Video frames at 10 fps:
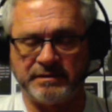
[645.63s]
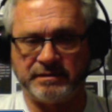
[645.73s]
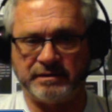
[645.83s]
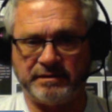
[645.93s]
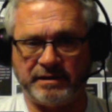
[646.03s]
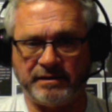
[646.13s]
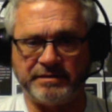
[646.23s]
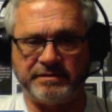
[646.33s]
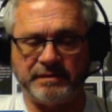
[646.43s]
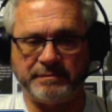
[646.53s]
the only,
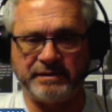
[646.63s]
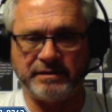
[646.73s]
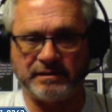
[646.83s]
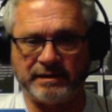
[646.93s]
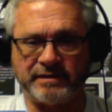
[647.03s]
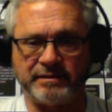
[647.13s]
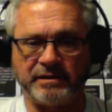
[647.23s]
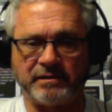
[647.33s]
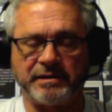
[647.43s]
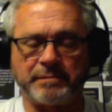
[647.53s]
I mean, like the
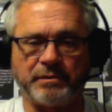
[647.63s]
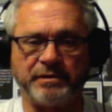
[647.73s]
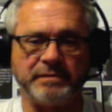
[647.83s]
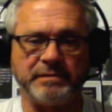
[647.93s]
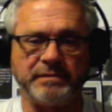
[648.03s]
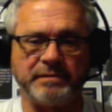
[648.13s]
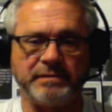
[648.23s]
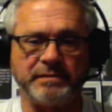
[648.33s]
earlier point you made.